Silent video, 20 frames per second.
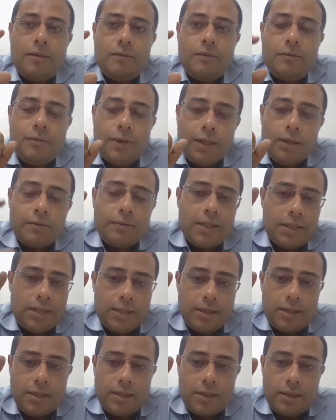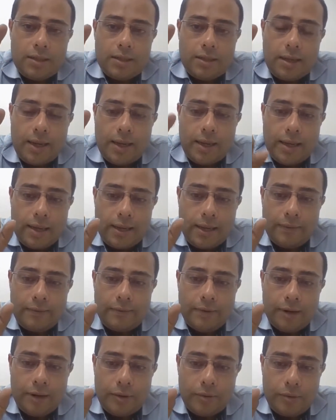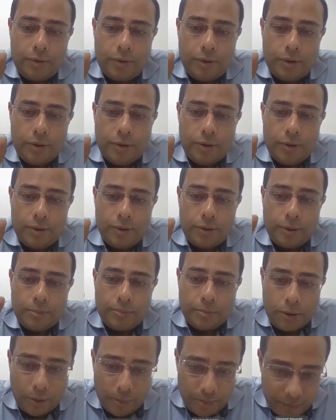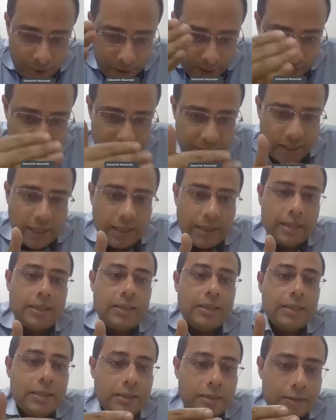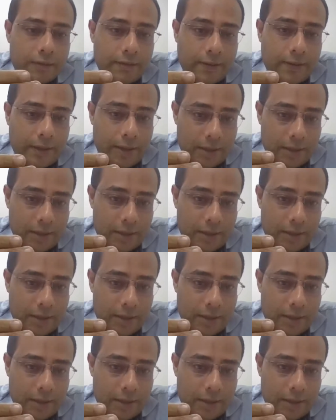One question I have around the problems that eClerx